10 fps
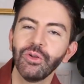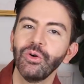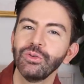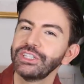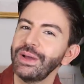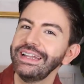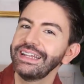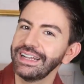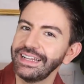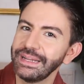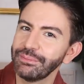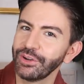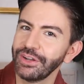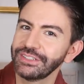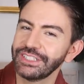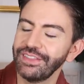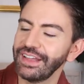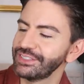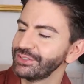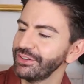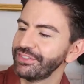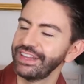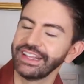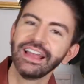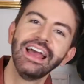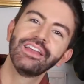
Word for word: or also any cleaning products and that sort of thing.